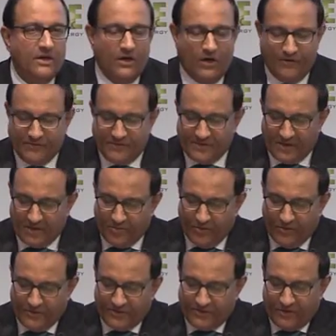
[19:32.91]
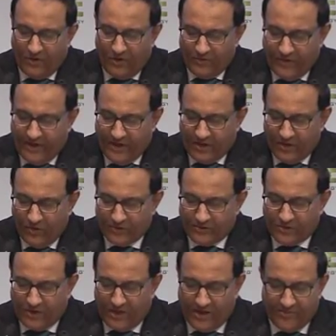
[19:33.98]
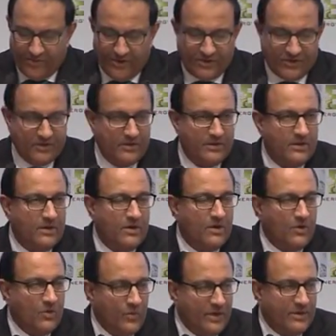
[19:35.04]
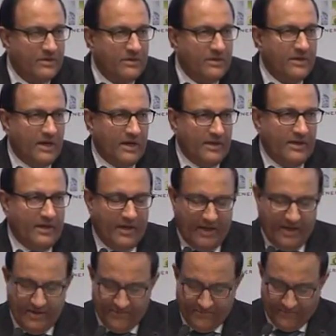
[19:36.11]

of Singapore's already close collaboration with the IEA.